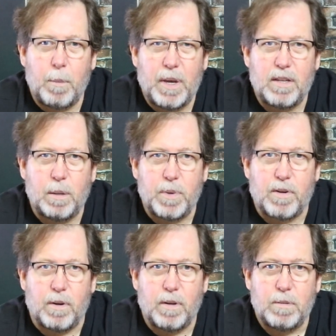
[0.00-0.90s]
ambient
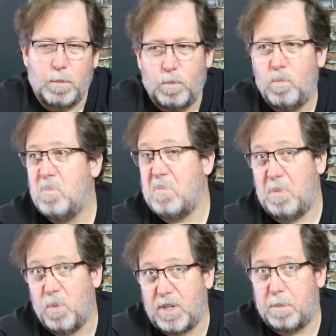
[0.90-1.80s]
temperature is,
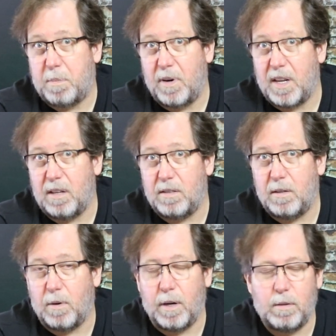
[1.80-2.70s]
which is pretty
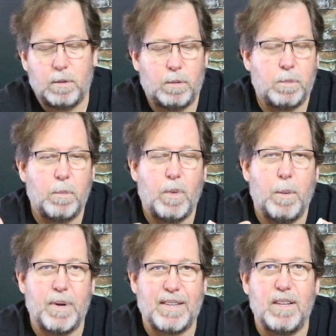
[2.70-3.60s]
easy, right?
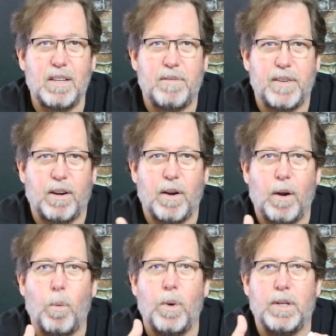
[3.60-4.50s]
but you need to figure
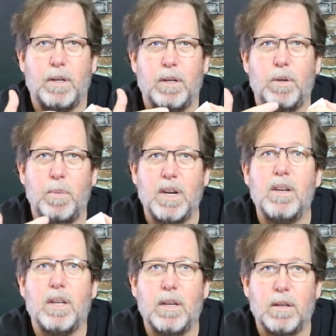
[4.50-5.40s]
out what the
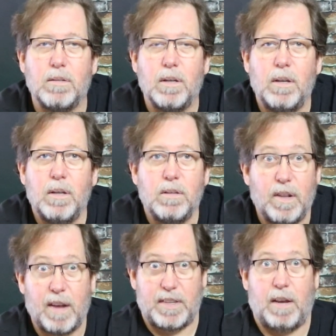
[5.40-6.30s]
humidity is.
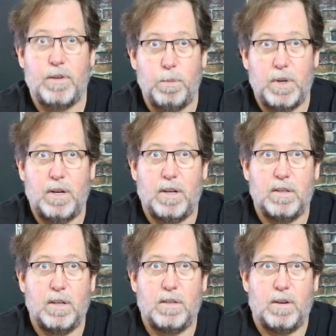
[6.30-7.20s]
So they have to have a
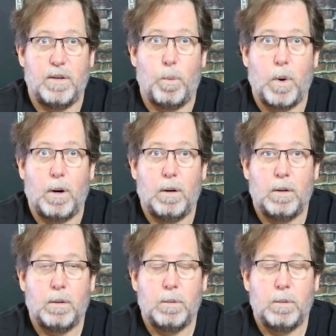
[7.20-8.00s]
humidity sensor somewhere.